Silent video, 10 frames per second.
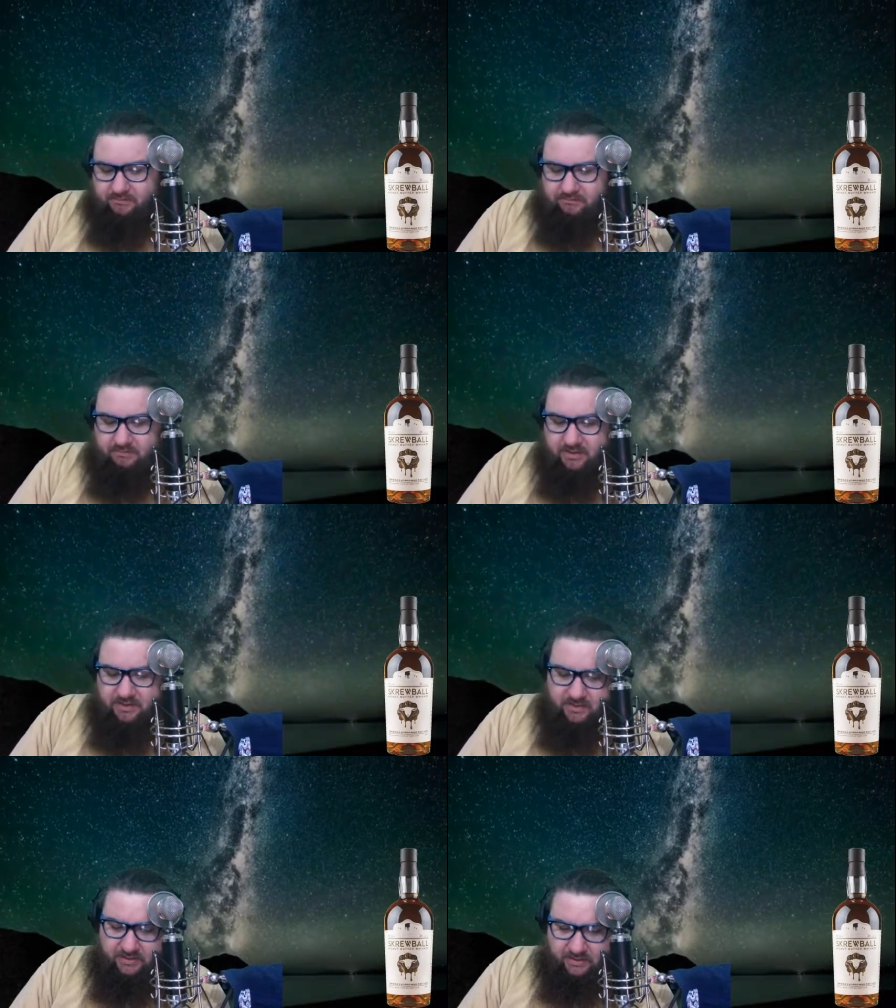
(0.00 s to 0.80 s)
Ba
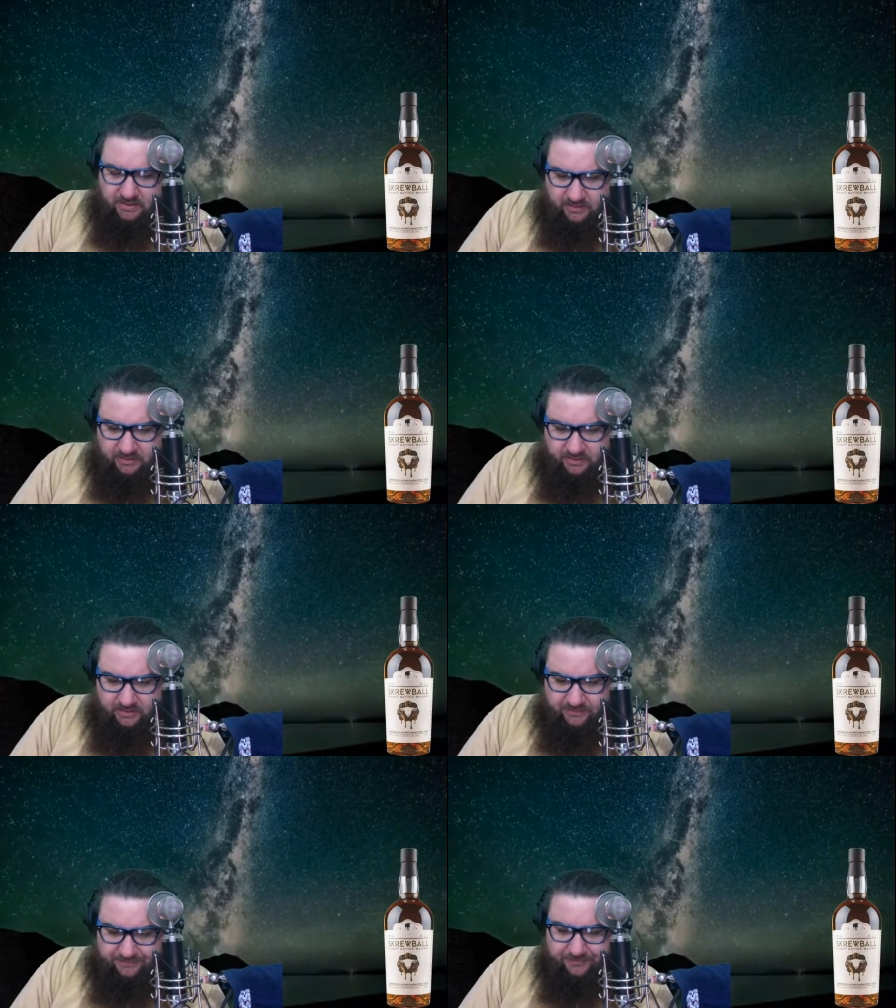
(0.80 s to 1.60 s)
na na na
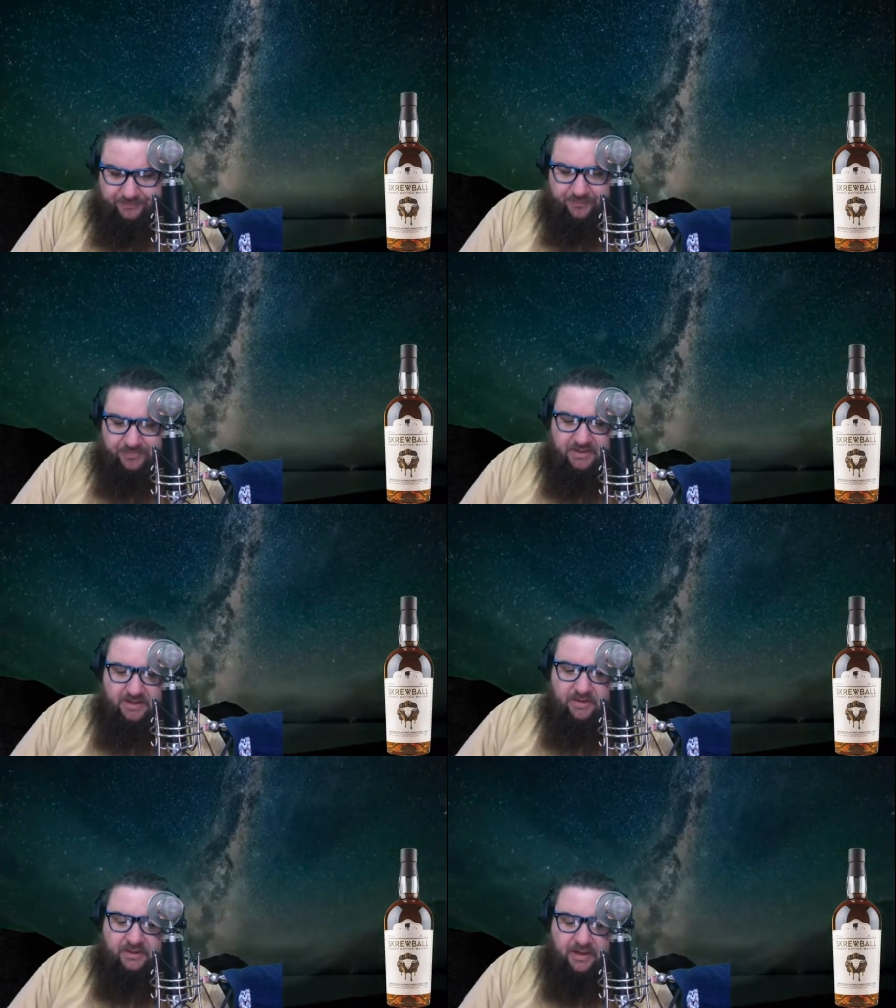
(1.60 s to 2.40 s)
na.
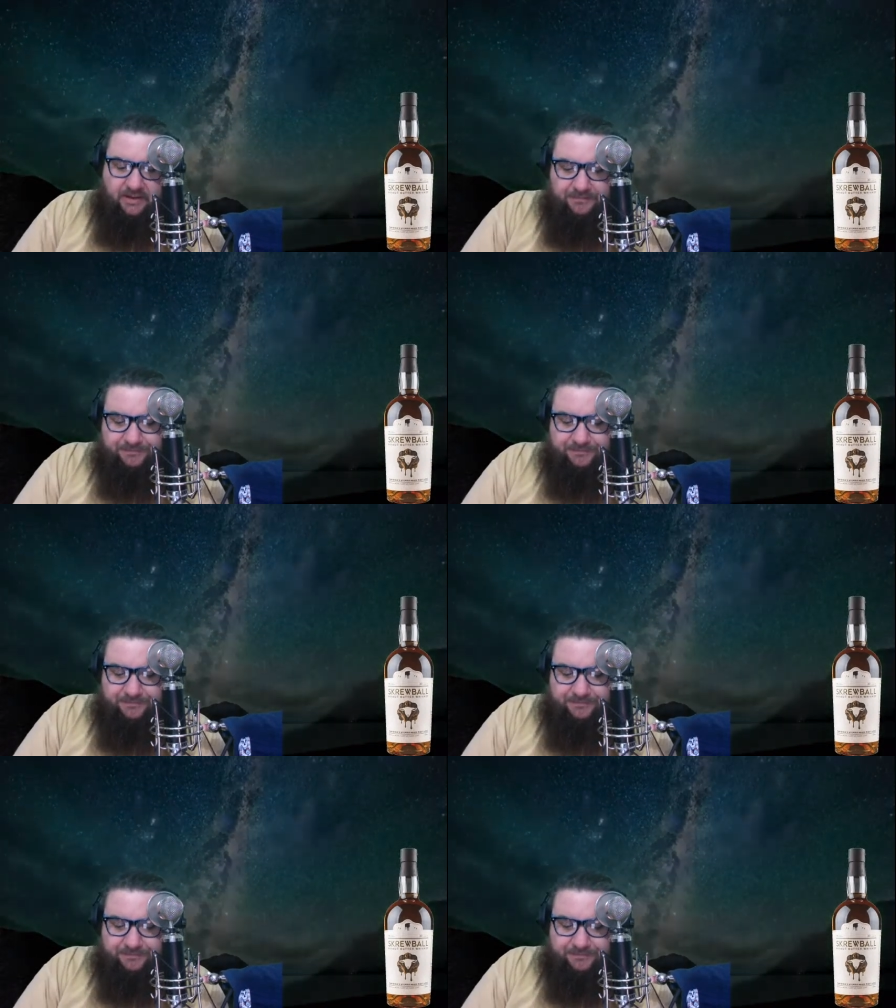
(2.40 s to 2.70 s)
Okay.